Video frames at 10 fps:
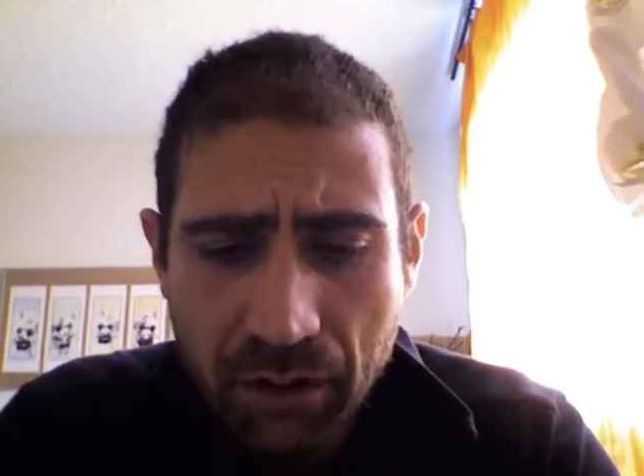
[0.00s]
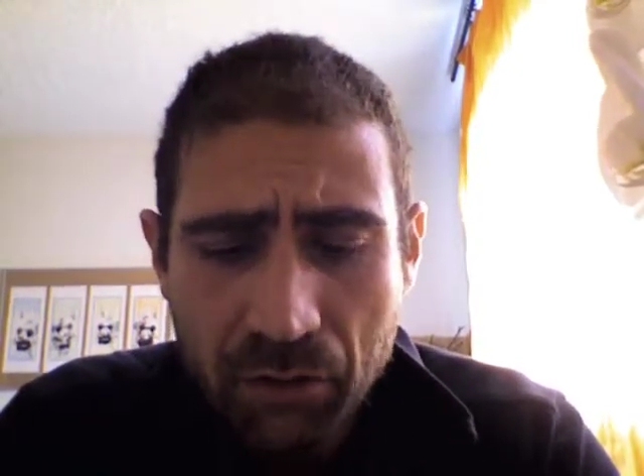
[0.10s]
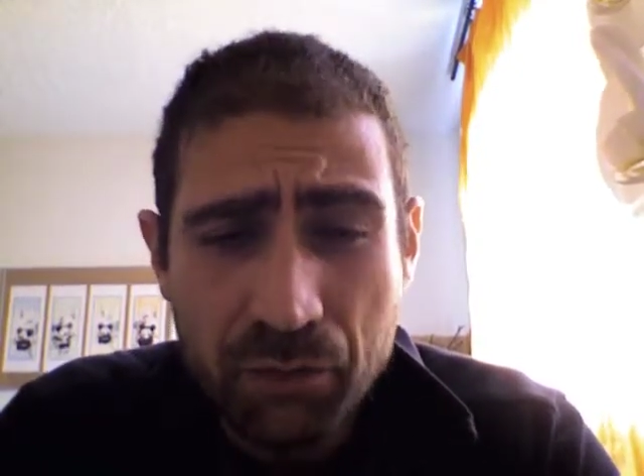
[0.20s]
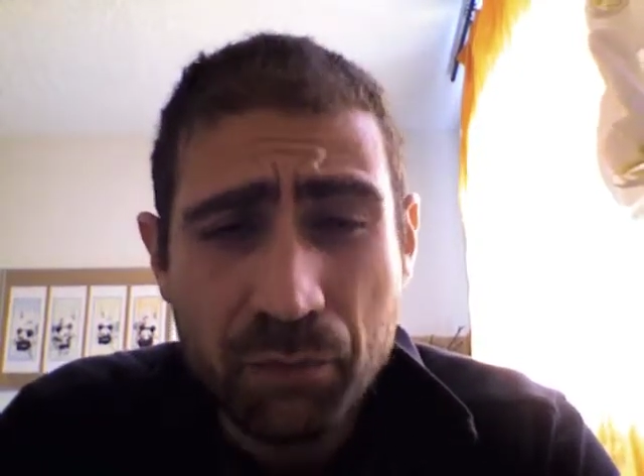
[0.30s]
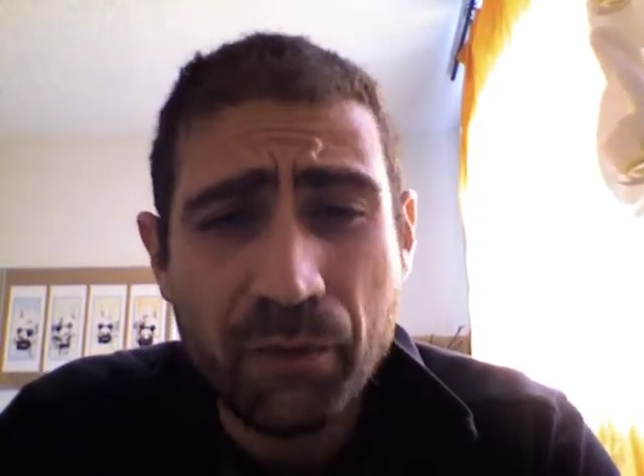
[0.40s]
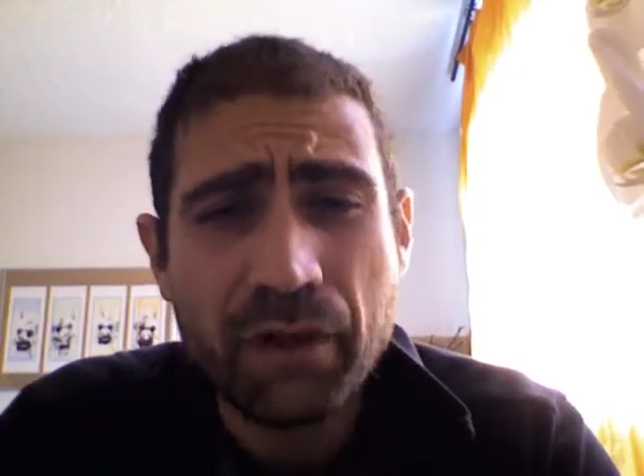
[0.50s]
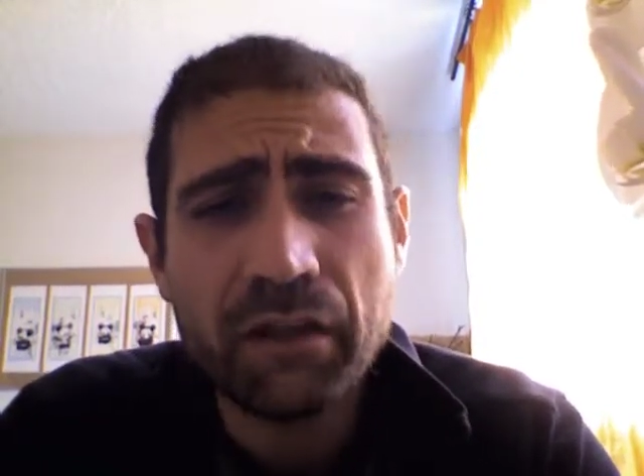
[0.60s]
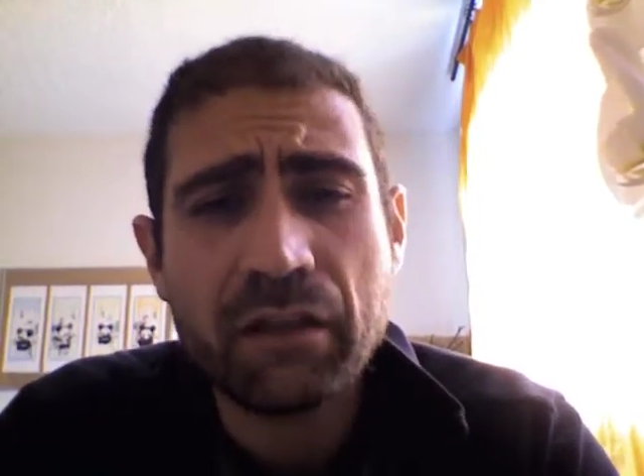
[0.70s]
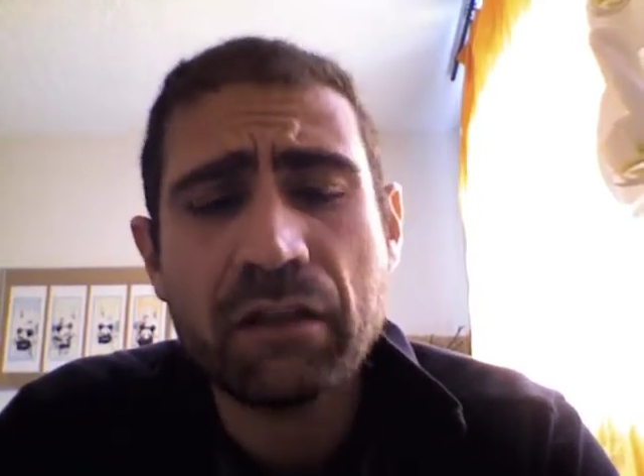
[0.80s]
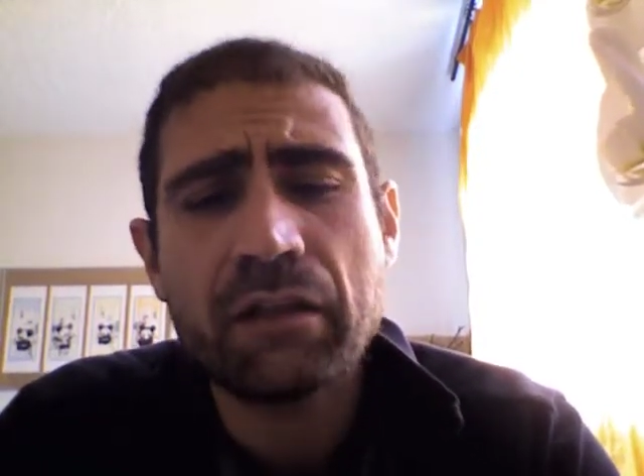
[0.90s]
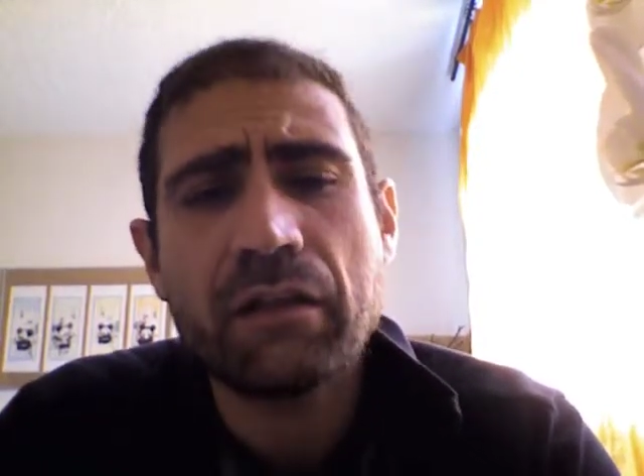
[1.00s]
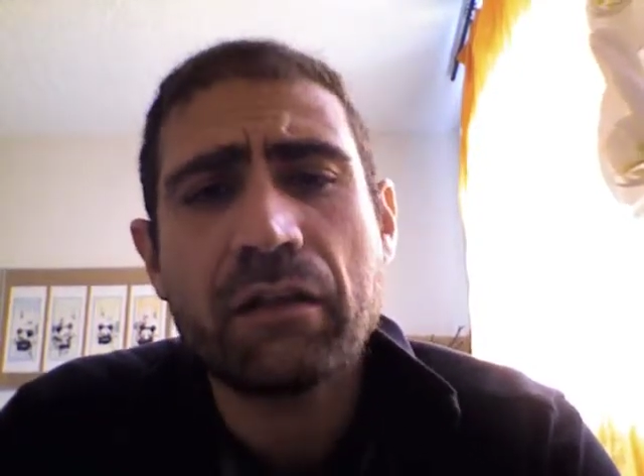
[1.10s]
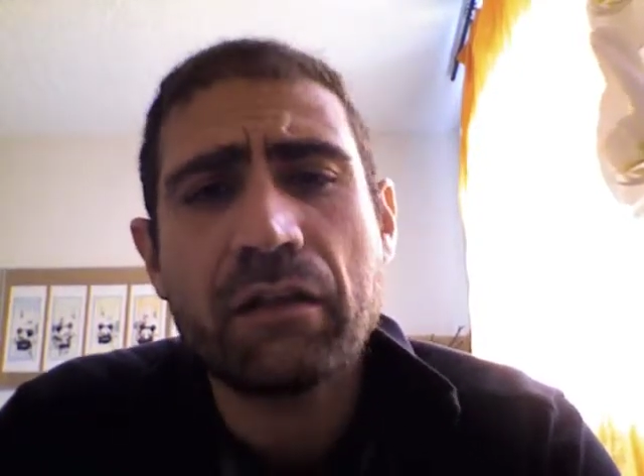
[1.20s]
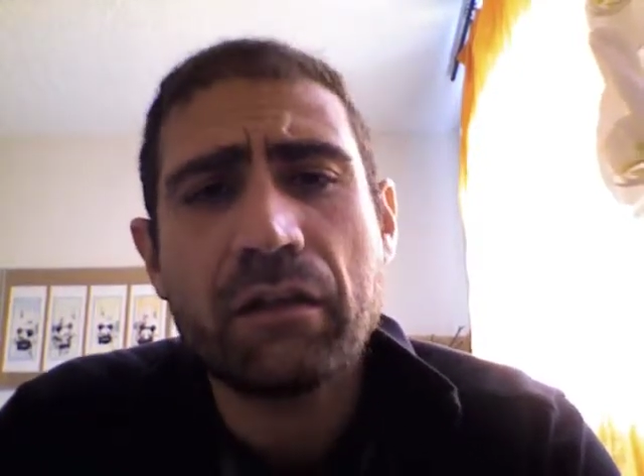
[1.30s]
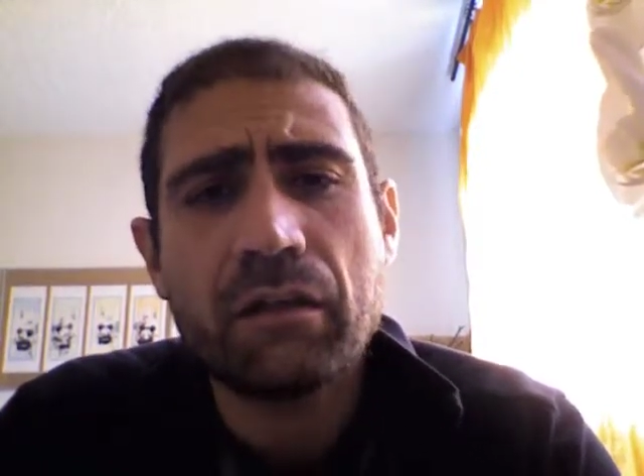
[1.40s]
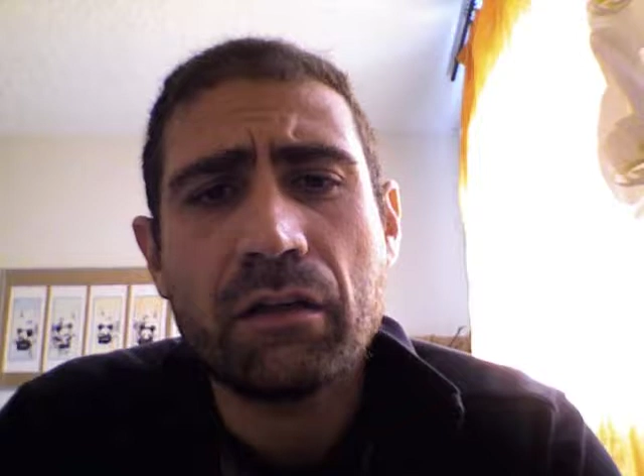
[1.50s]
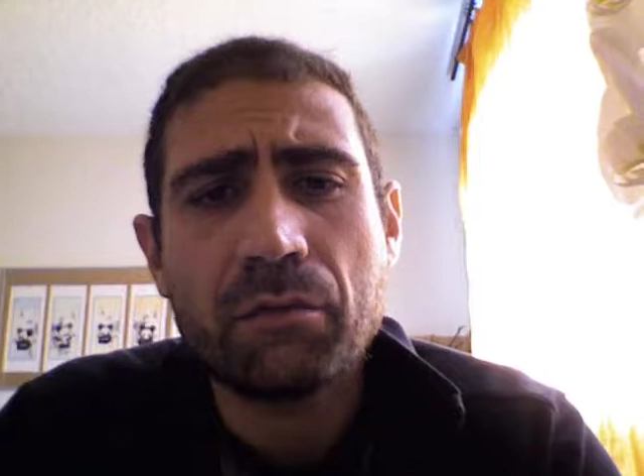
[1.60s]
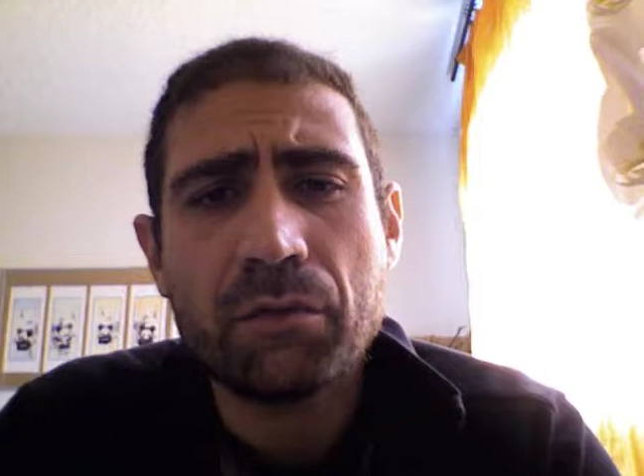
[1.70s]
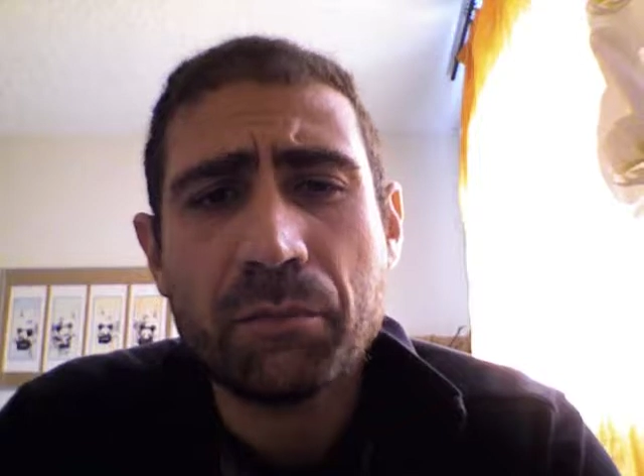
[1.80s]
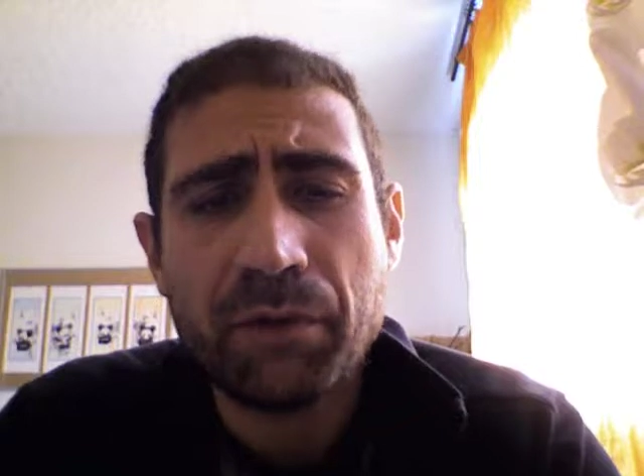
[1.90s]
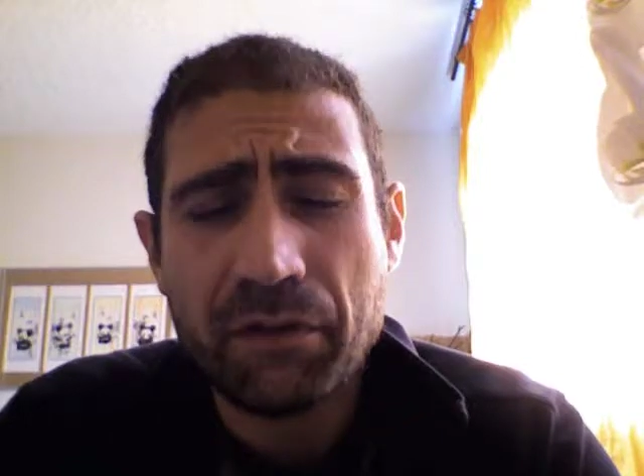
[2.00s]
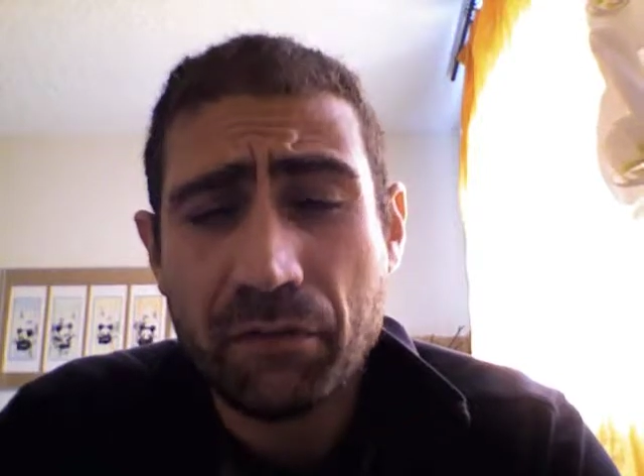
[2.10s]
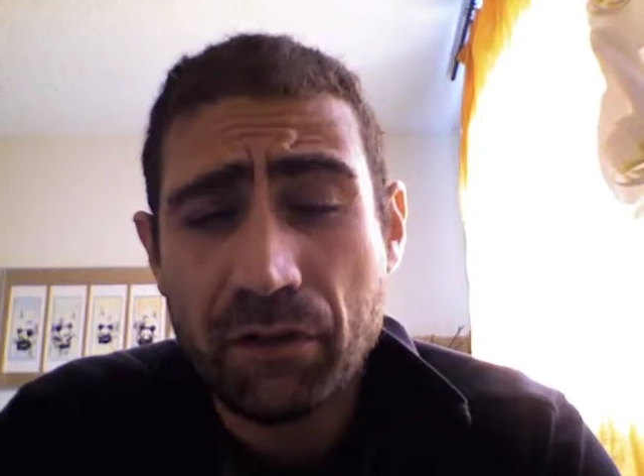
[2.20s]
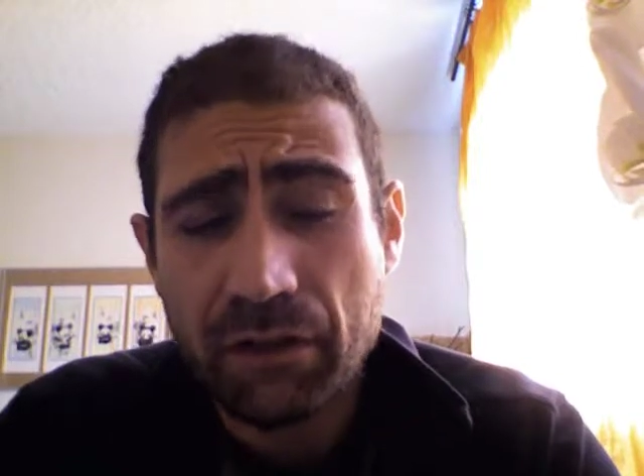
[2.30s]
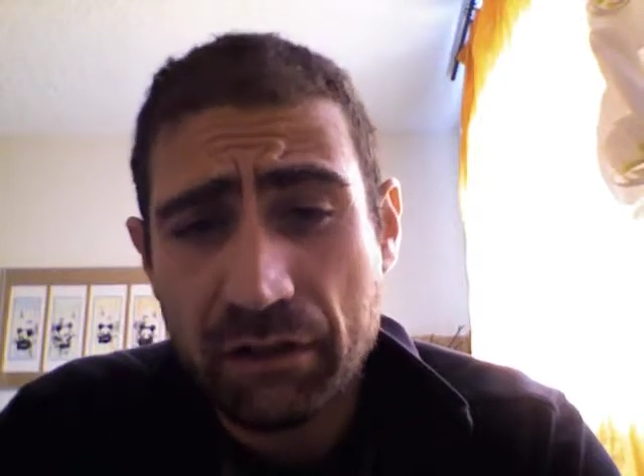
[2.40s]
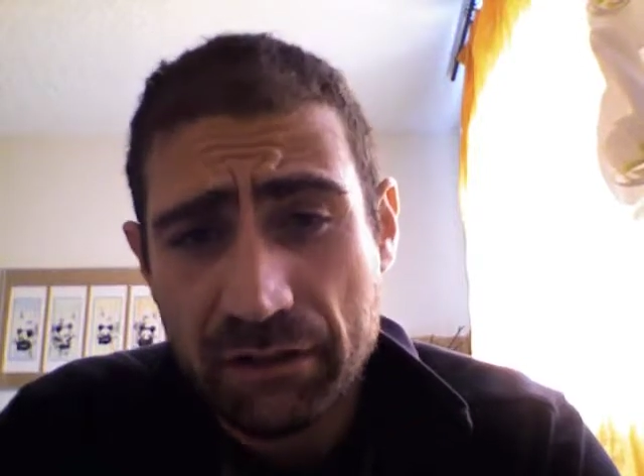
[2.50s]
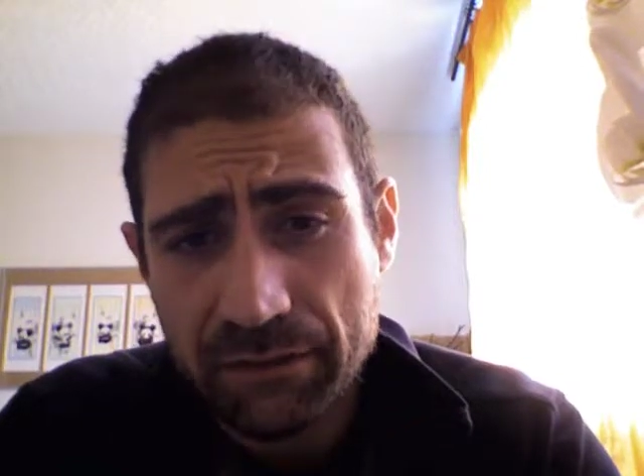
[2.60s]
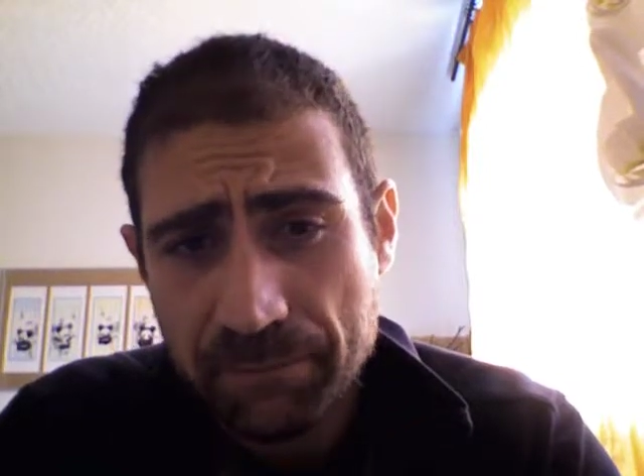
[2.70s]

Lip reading: how to pray with the prayer of the heart.